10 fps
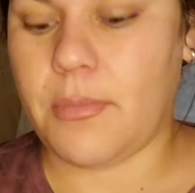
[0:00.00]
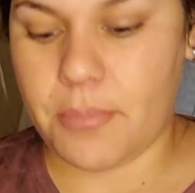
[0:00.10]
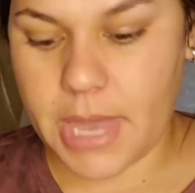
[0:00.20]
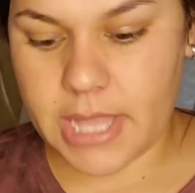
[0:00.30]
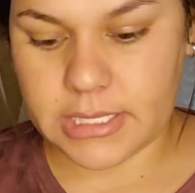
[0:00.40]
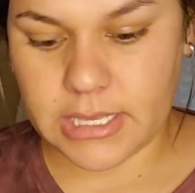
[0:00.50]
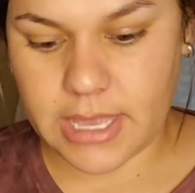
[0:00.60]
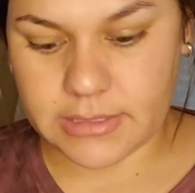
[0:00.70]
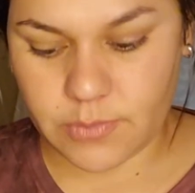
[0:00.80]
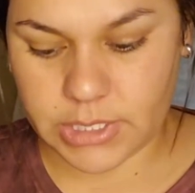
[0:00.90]
But it
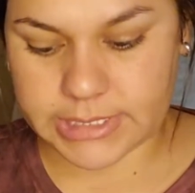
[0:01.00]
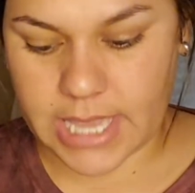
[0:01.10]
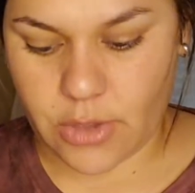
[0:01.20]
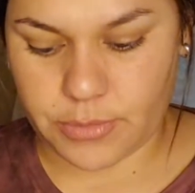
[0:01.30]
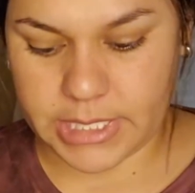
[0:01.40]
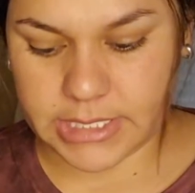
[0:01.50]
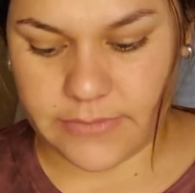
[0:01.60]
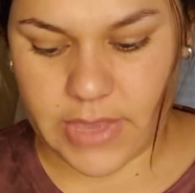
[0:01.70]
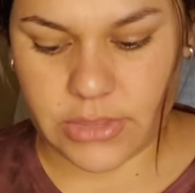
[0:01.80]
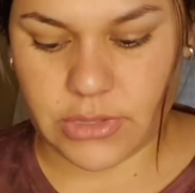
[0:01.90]
has worked out because I've
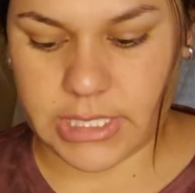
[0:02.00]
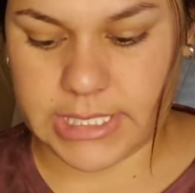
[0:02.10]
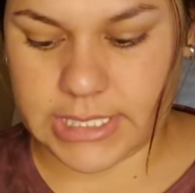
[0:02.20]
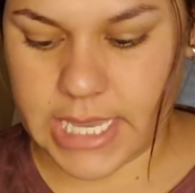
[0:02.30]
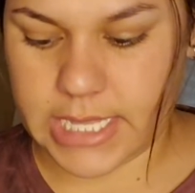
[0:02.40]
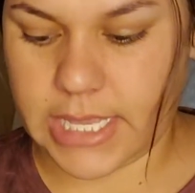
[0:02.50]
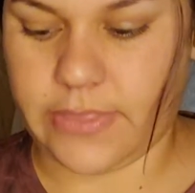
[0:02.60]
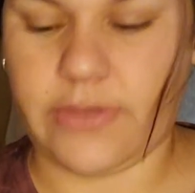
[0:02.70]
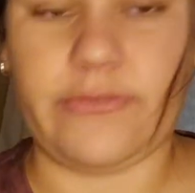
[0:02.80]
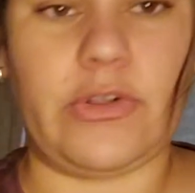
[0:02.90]
actually stayed in
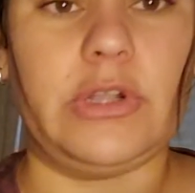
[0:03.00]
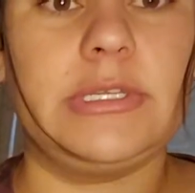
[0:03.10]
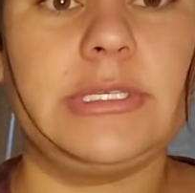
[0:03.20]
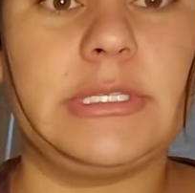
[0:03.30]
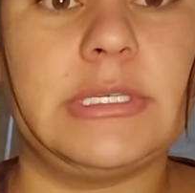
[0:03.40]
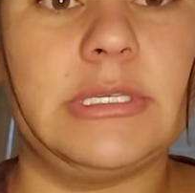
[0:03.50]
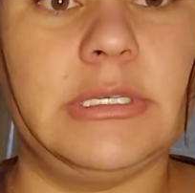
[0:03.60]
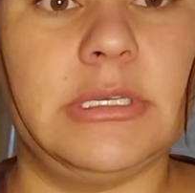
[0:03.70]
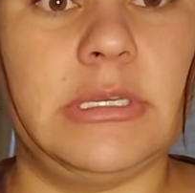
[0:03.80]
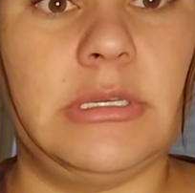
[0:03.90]
the first
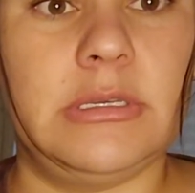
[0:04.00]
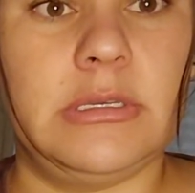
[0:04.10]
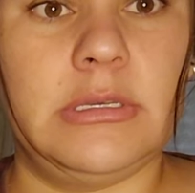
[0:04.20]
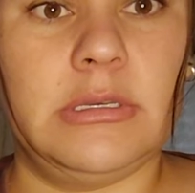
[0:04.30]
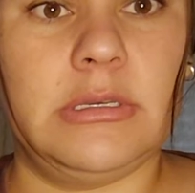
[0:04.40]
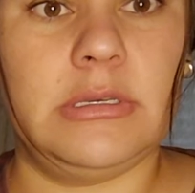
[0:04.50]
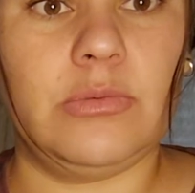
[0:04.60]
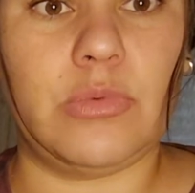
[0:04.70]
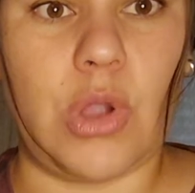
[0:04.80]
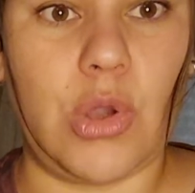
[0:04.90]

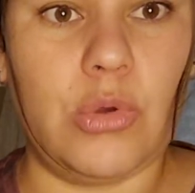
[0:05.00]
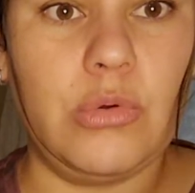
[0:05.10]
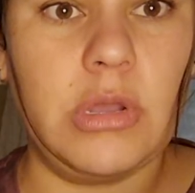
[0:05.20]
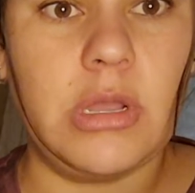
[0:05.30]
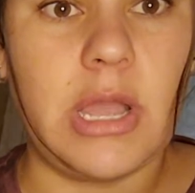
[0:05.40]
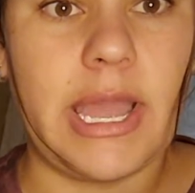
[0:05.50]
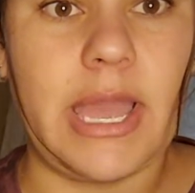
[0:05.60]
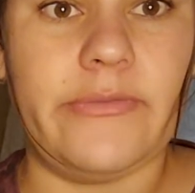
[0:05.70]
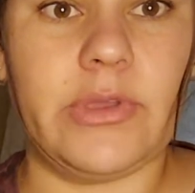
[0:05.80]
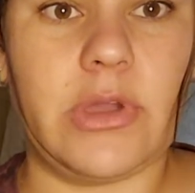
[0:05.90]
row. I
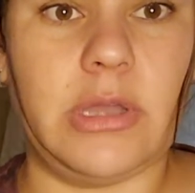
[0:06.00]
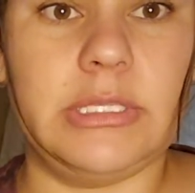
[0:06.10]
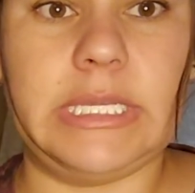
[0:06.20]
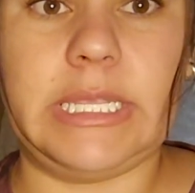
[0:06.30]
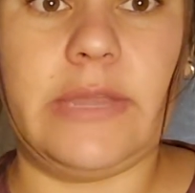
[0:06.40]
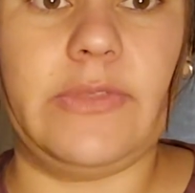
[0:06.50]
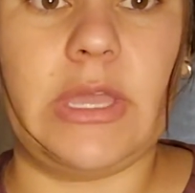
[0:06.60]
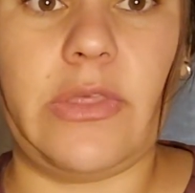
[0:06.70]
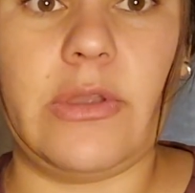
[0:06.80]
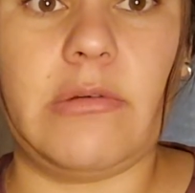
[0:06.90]
haven't gone to any of the
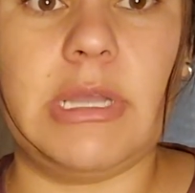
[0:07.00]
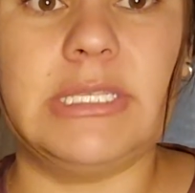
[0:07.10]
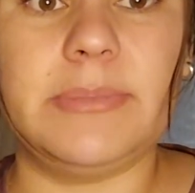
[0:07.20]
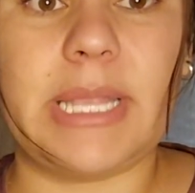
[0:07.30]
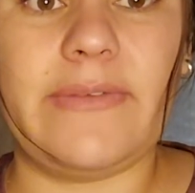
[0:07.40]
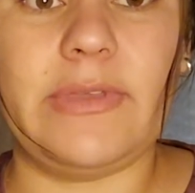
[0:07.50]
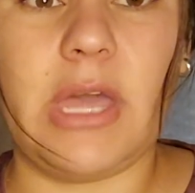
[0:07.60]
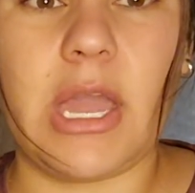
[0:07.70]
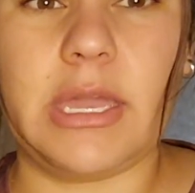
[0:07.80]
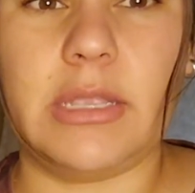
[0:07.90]
other ones, but I feel
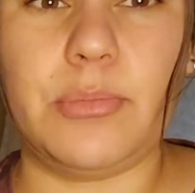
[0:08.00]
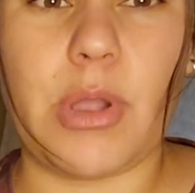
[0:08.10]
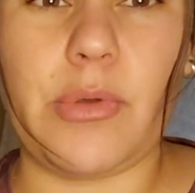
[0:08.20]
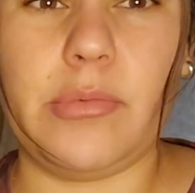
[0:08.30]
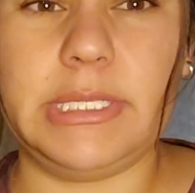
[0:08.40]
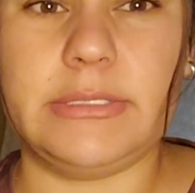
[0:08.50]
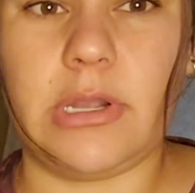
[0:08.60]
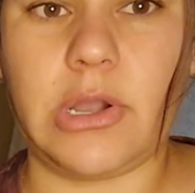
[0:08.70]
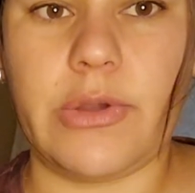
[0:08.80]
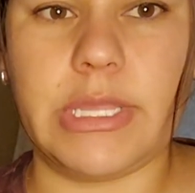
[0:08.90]
like I could probably
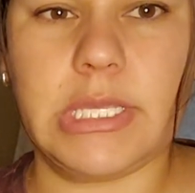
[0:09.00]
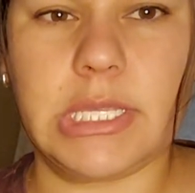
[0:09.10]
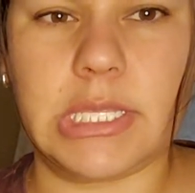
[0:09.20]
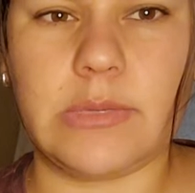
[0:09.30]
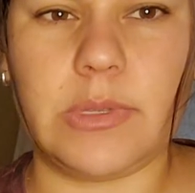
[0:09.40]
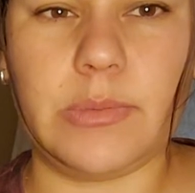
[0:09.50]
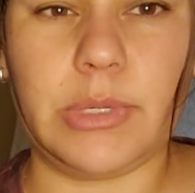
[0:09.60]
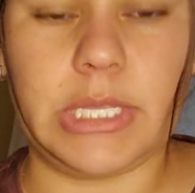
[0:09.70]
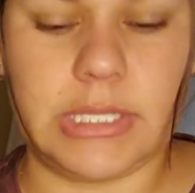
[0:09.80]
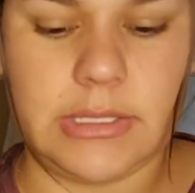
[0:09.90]
start going to this one
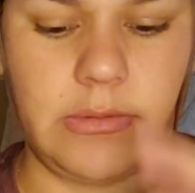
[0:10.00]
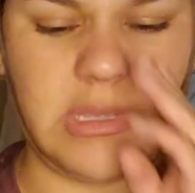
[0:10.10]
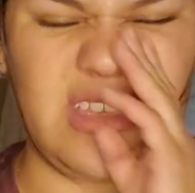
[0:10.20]
pretty soon.